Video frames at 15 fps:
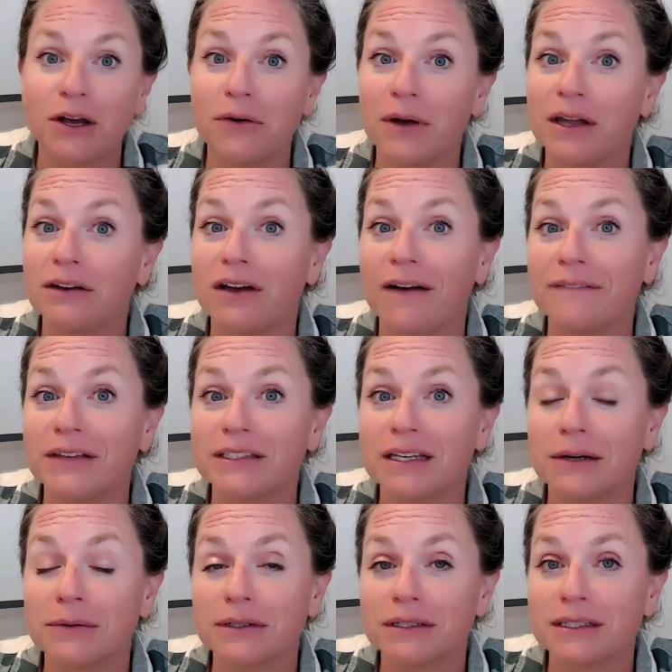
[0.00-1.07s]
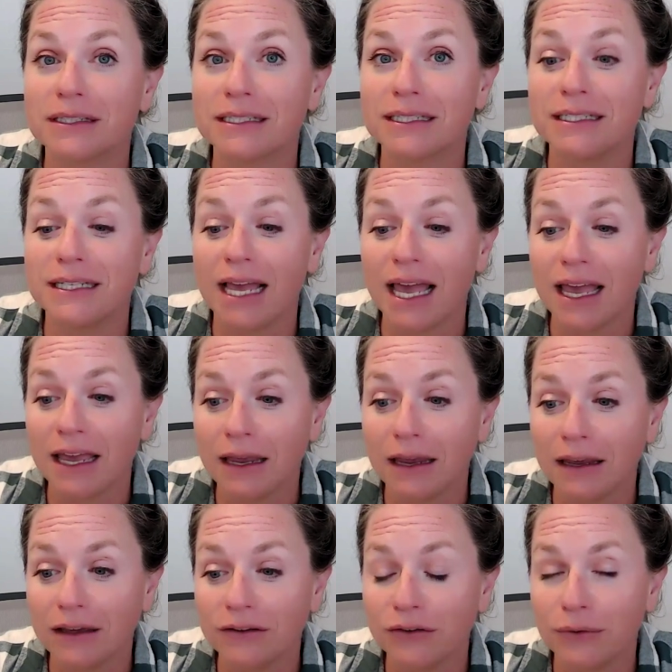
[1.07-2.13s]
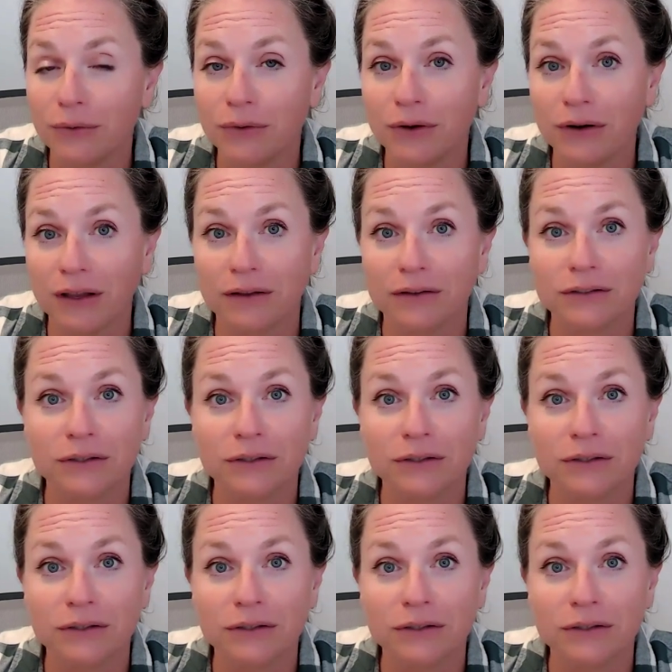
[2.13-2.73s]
Oh, and office hours today at 2.30.